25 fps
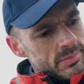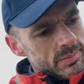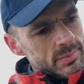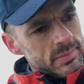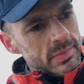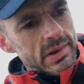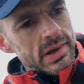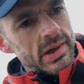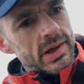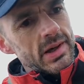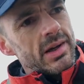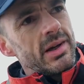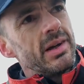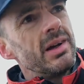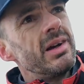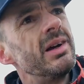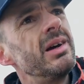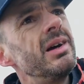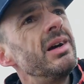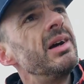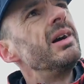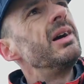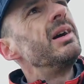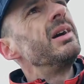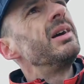But
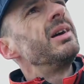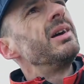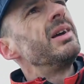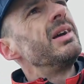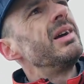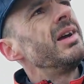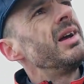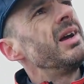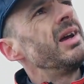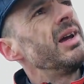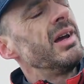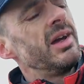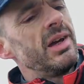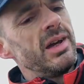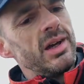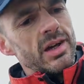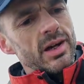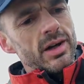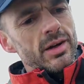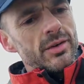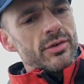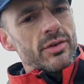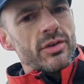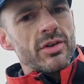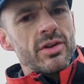
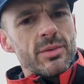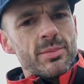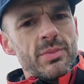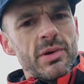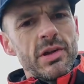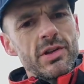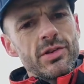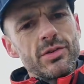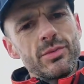I've already picked